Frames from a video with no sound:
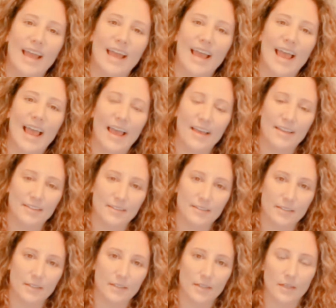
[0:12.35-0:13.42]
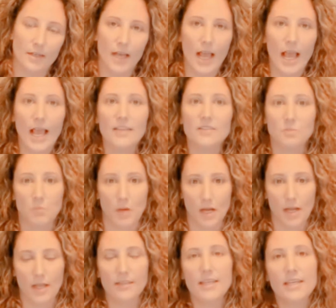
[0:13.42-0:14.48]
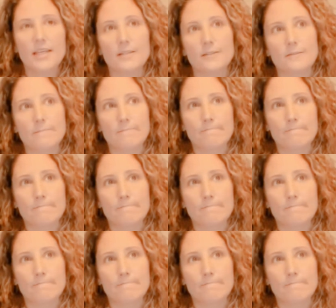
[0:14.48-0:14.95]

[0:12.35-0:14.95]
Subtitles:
as much. I think it's